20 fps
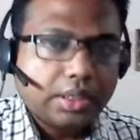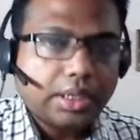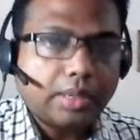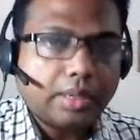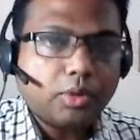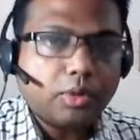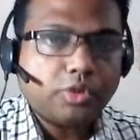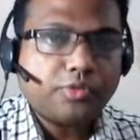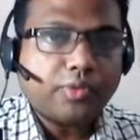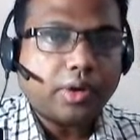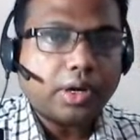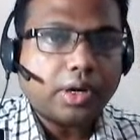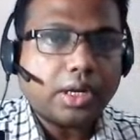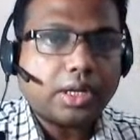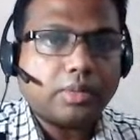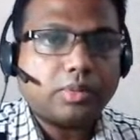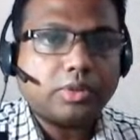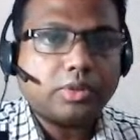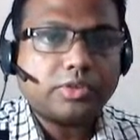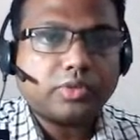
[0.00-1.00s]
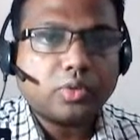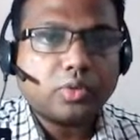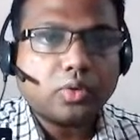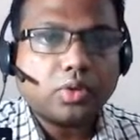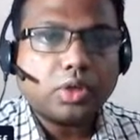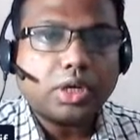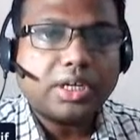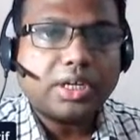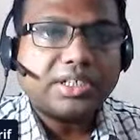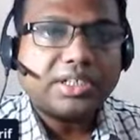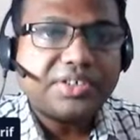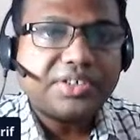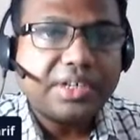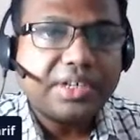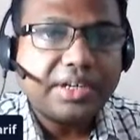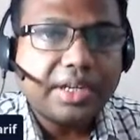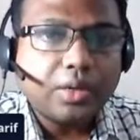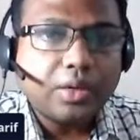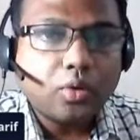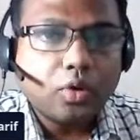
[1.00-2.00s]
The most vulnerable,
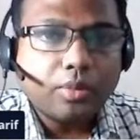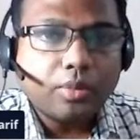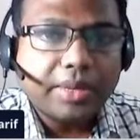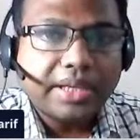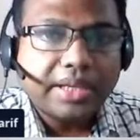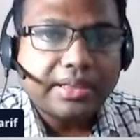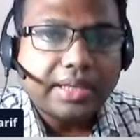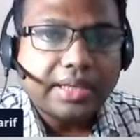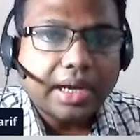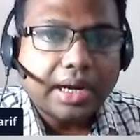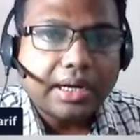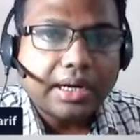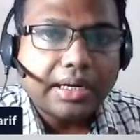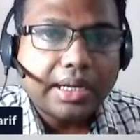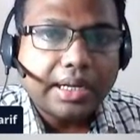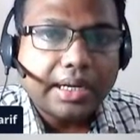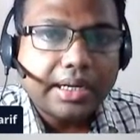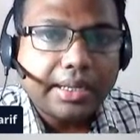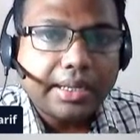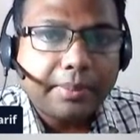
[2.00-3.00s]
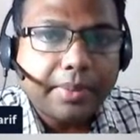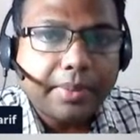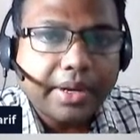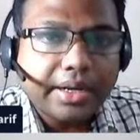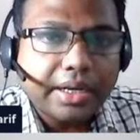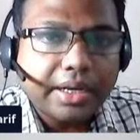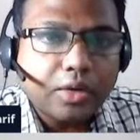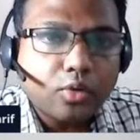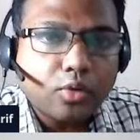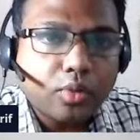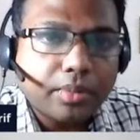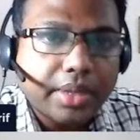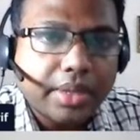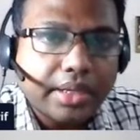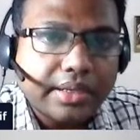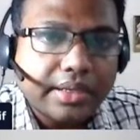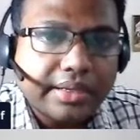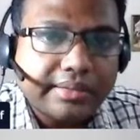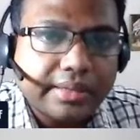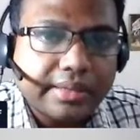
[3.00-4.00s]
children, women, the elderly, pregnant
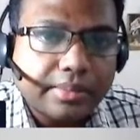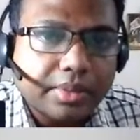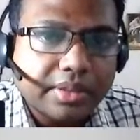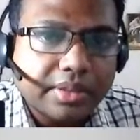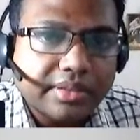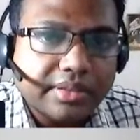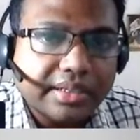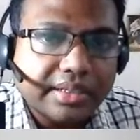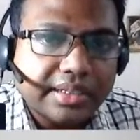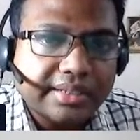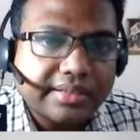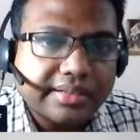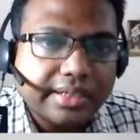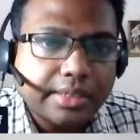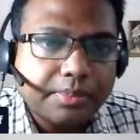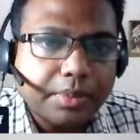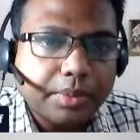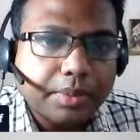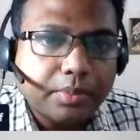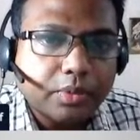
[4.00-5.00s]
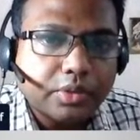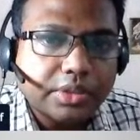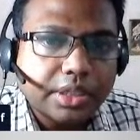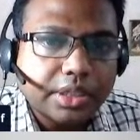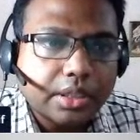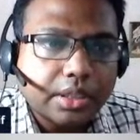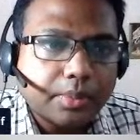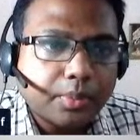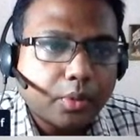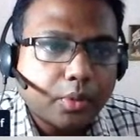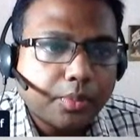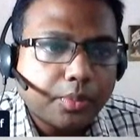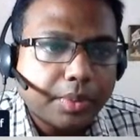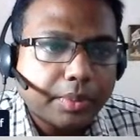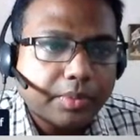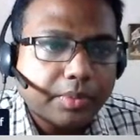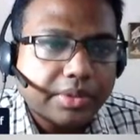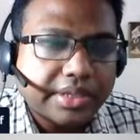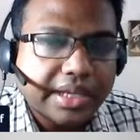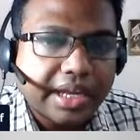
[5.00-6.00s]
women, disabled, and the sick people, the poor
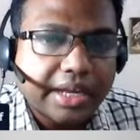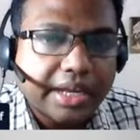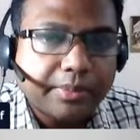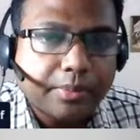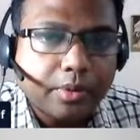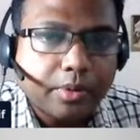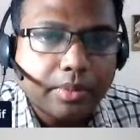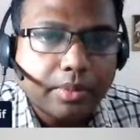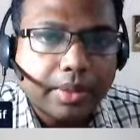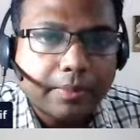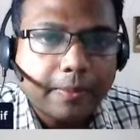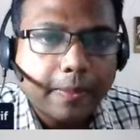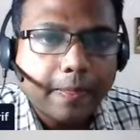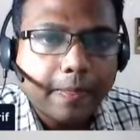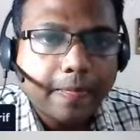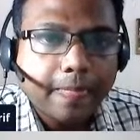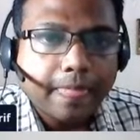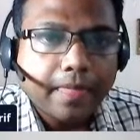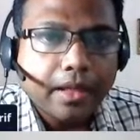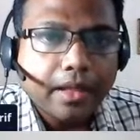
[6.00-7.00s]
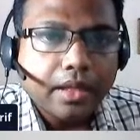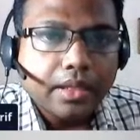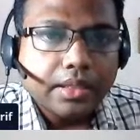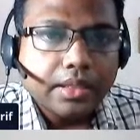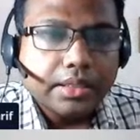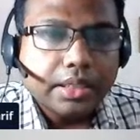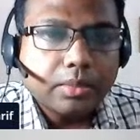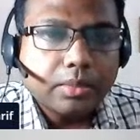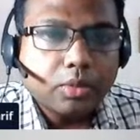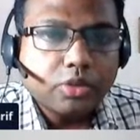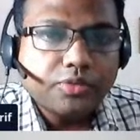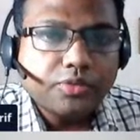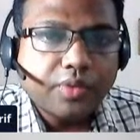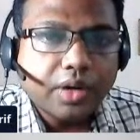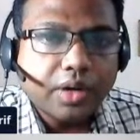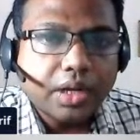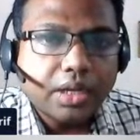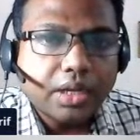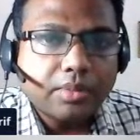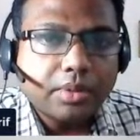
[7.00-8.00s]
people, they have problem. The most
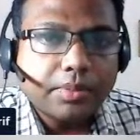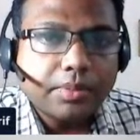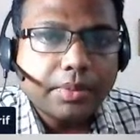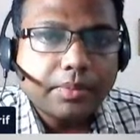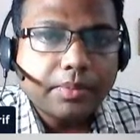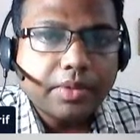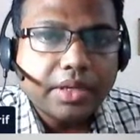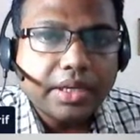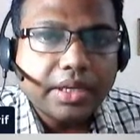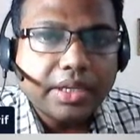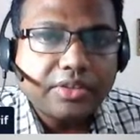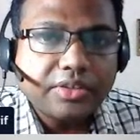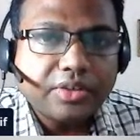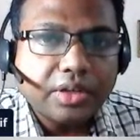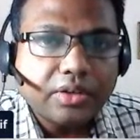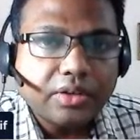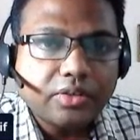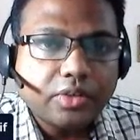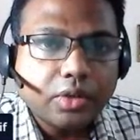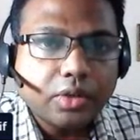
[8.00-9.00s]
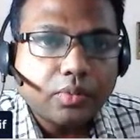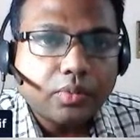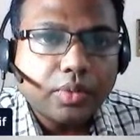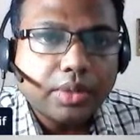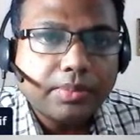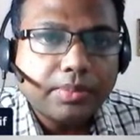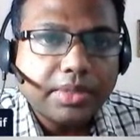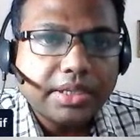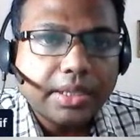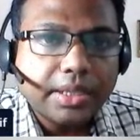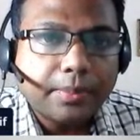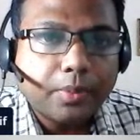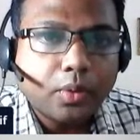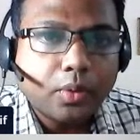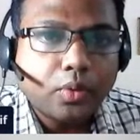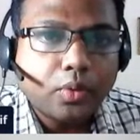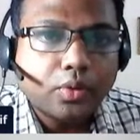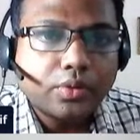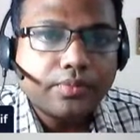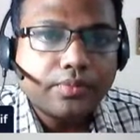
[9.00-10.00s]
vulnerable people in Asian region will be the
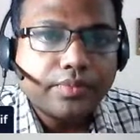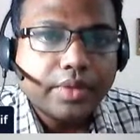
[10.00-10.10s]
poor.